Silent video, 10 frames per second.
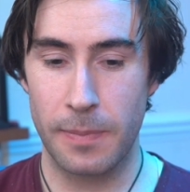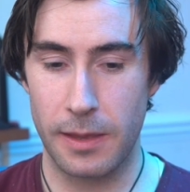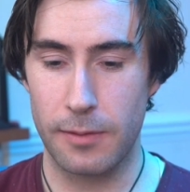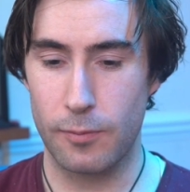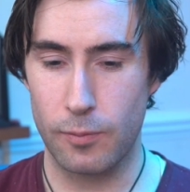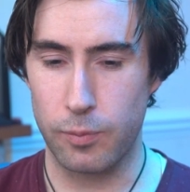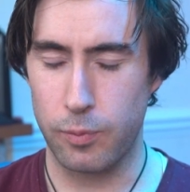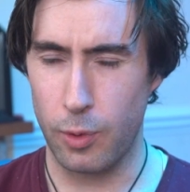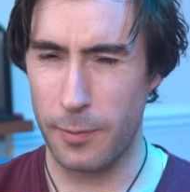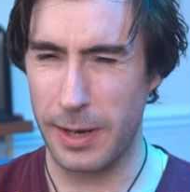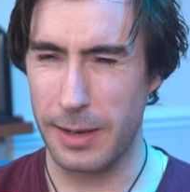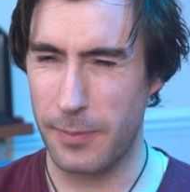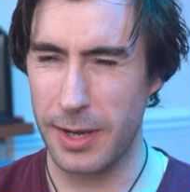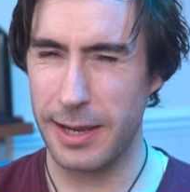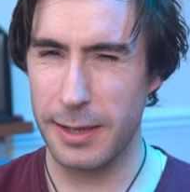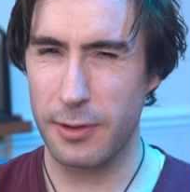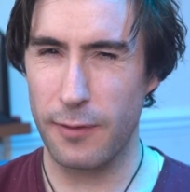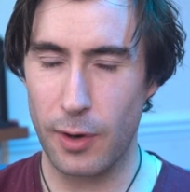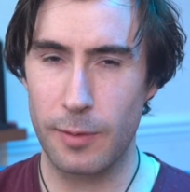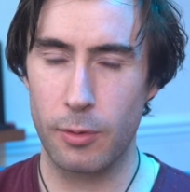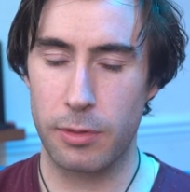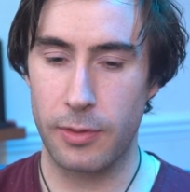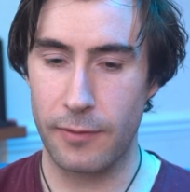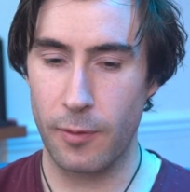It would be a bit easier for animals than